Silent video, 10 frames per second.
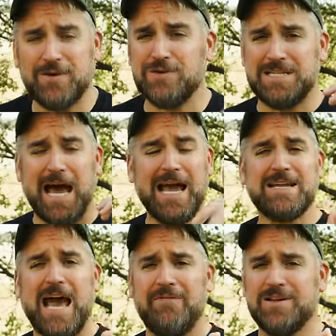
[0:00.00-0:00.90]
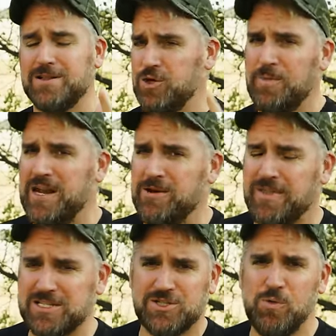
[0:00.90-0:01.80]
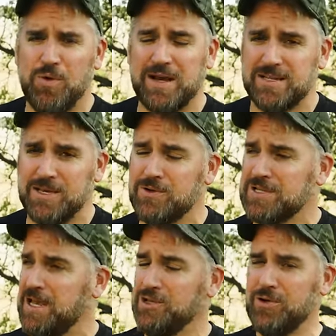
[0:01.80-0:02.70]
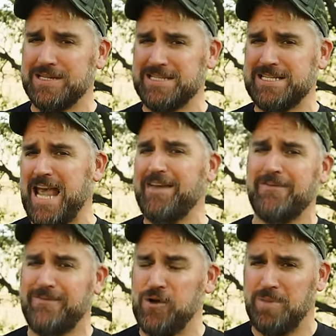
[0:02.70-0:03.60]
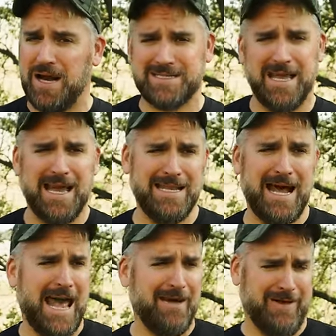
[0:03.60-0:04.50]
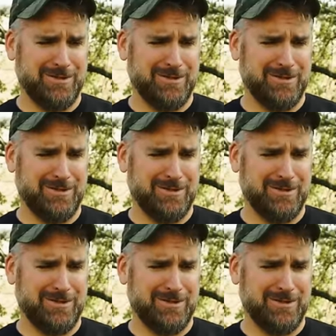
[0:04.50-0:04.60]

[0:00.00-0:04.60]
if you're dying to have an illuminator that's too bright to use, you can save a few bucks and not have